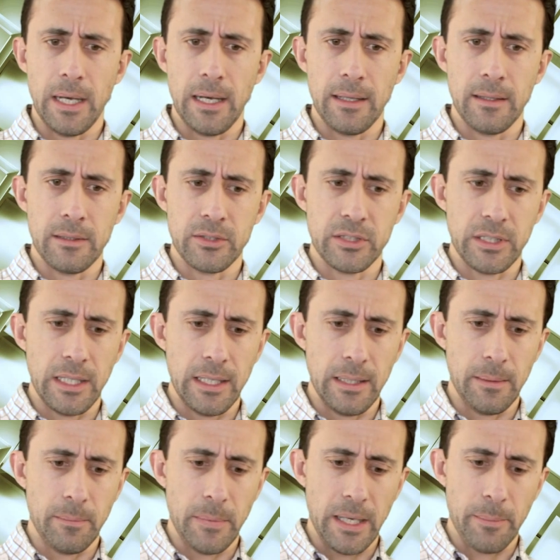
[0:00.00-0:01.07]
there's
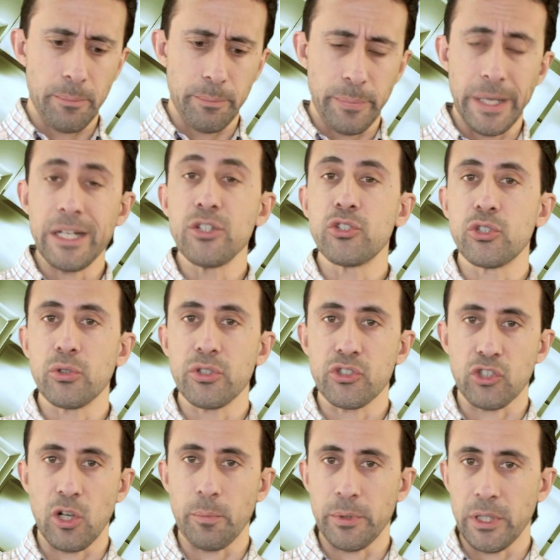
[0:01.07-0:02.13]
a pet insurance
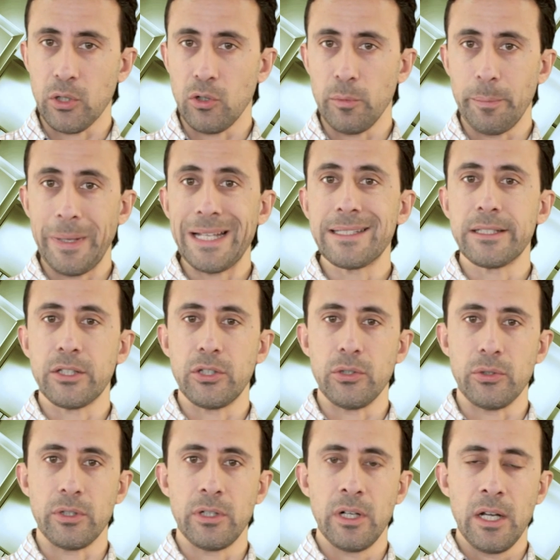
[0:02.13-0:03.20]
company called
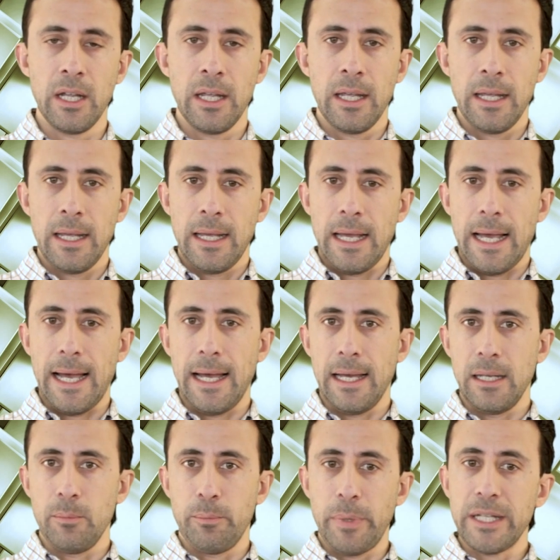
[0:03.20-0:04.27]
PetSecure,
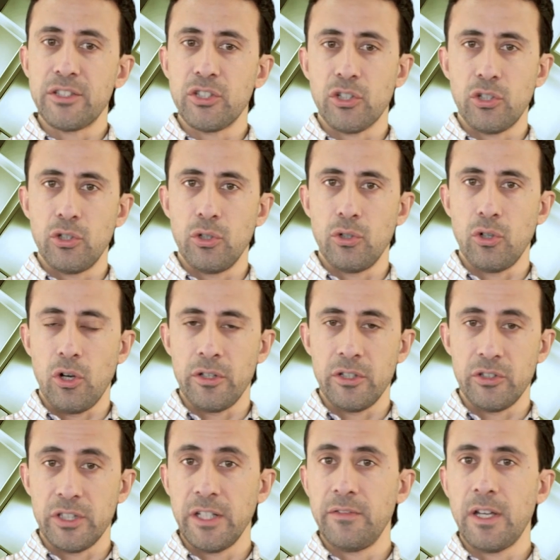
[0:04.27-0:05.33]
And PetSecure, on their
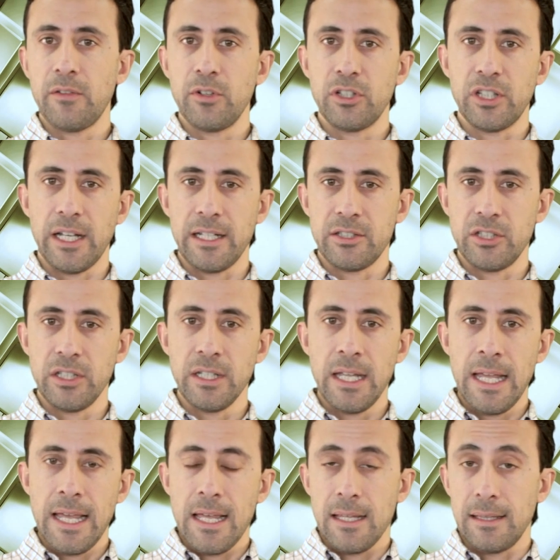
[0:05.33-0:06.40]
TV advertising,
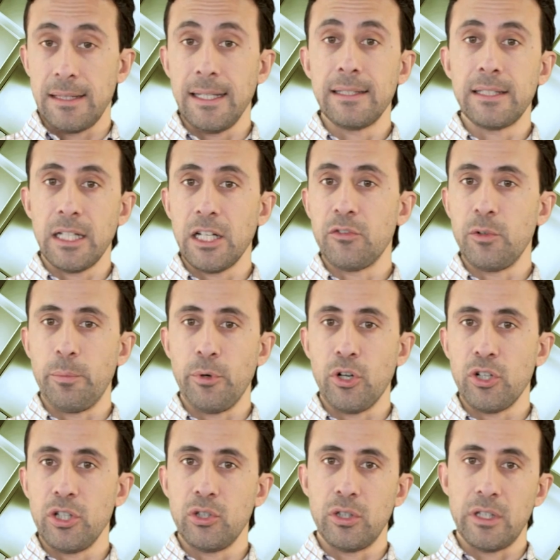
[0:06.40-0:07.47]
they tell
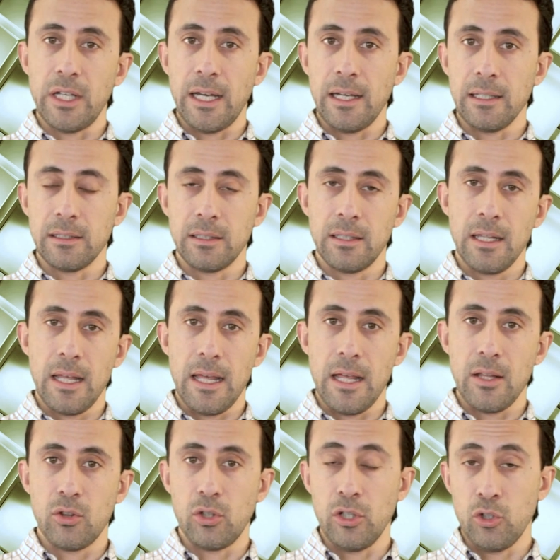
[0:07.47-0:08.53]
everybody that
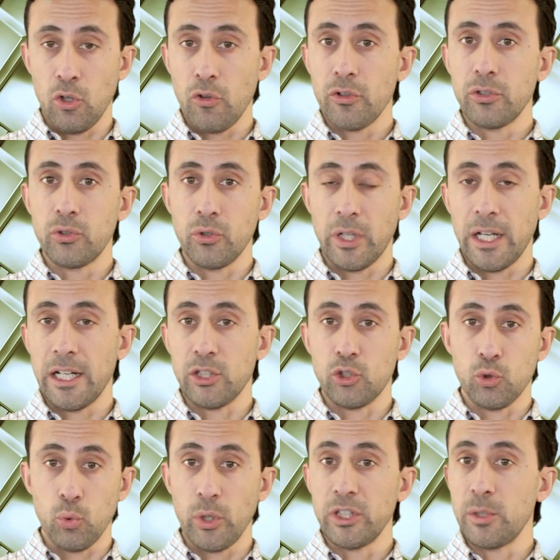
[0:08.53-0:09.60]
in order to get a
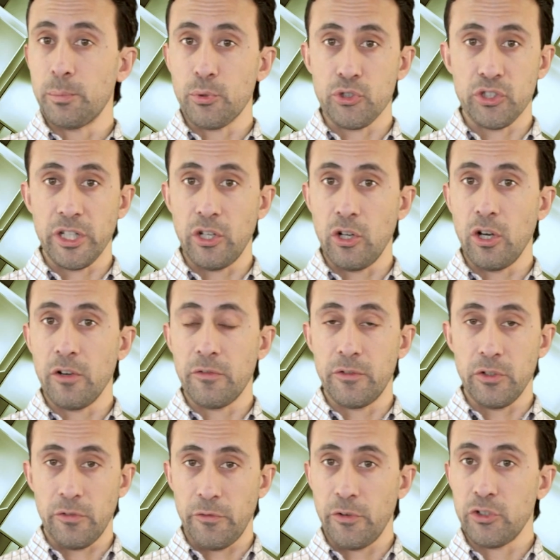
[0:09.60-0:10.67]
20% off
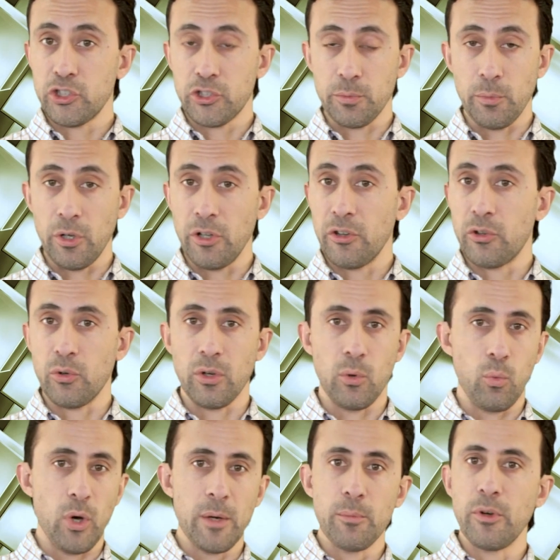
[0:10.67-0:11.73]
their first month or a
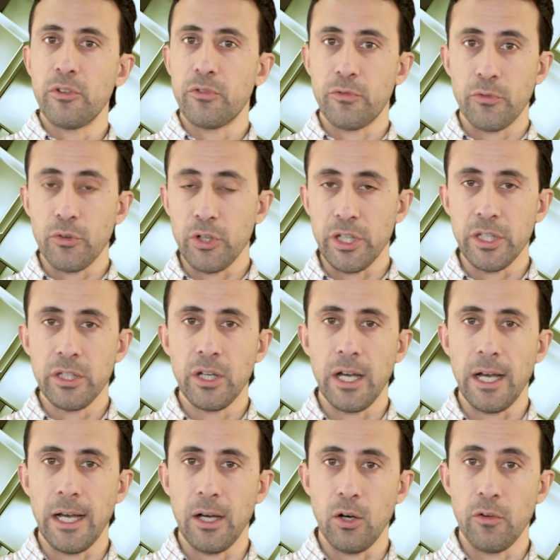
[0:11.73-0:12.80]
1 month free
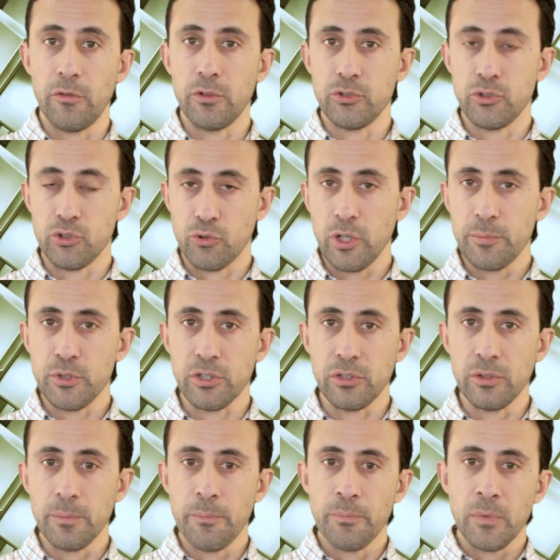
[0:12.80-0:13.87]
of their subscription,